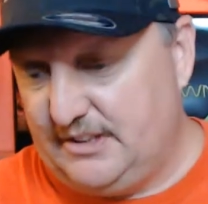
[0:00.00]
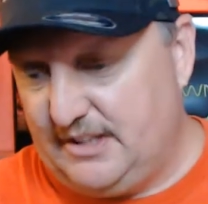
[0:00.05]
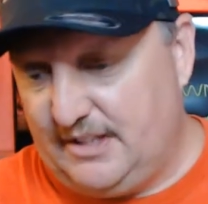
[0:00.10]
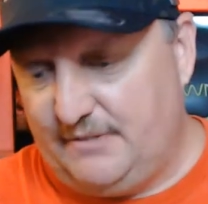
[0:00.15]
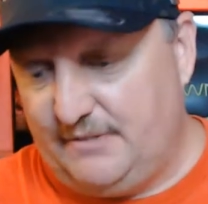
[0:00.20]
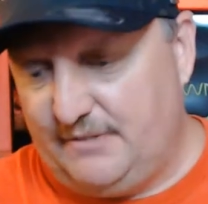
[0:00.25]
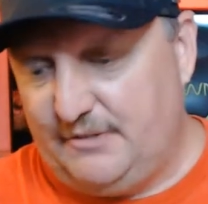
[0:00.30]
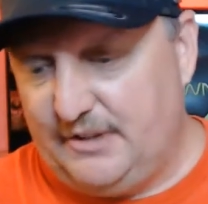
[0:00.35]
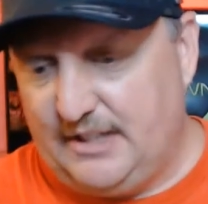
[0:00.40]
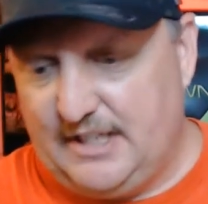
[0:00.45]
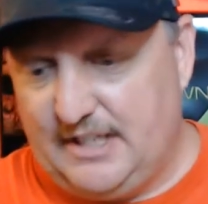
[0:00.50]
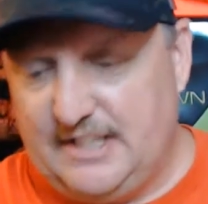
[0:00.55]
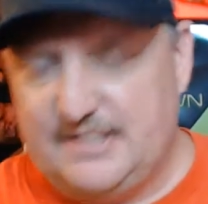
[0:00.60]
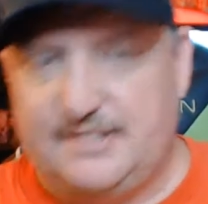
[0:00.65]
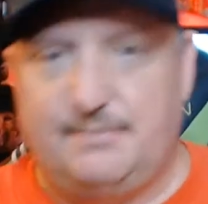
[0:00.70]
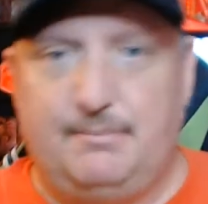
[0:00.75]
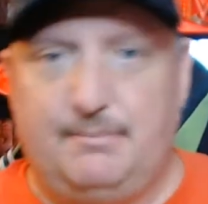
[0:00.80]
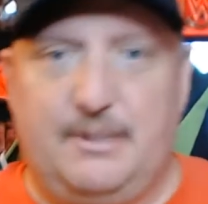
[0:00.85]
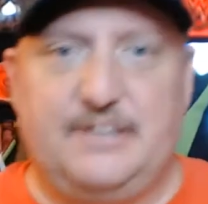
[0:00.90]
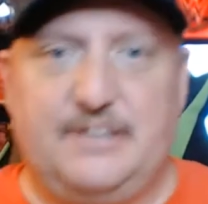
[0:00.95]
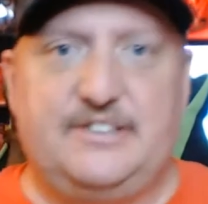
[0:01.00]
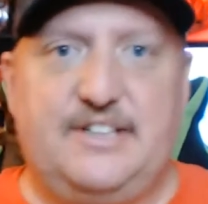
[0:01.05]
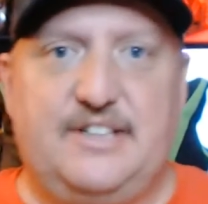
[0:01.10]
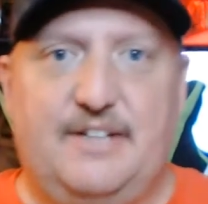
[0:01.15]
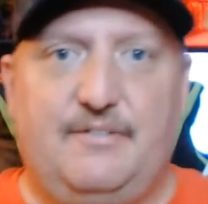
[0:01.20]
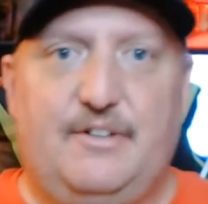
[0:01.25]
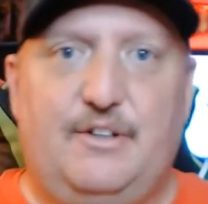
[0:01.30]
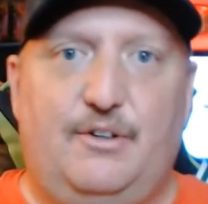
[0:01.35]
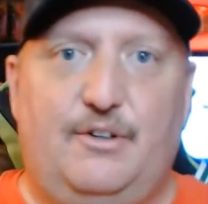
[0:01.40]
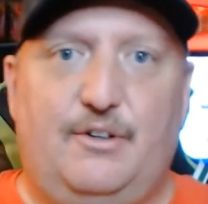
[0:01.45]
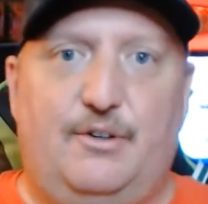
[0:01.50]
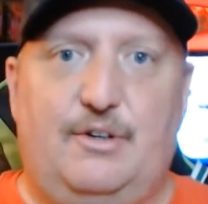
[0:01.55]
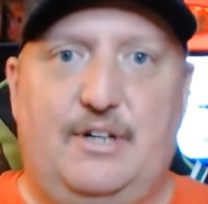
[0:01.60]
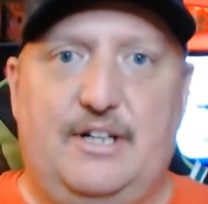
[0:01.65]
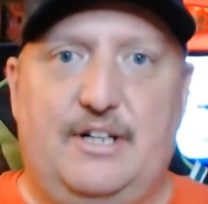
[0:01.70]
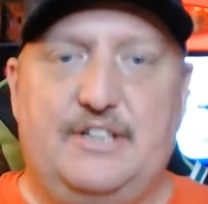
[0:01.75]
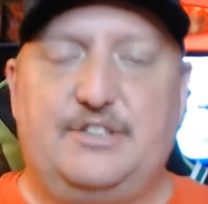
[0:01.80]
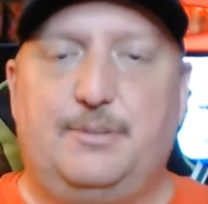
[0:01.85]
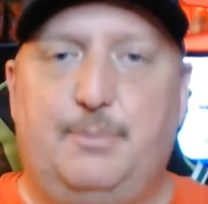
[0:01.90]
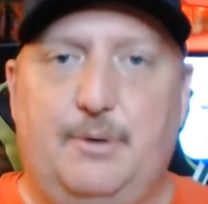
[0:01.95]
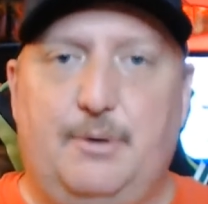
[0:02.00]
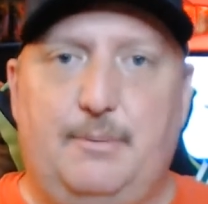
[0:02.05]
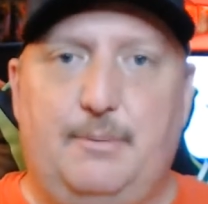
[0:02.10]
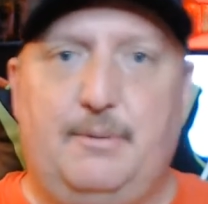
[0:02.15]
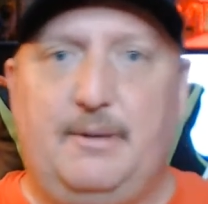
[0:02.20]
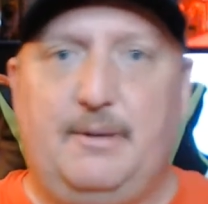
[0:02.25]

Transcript: Love you guys. Much love and aloha. It's your boy Billy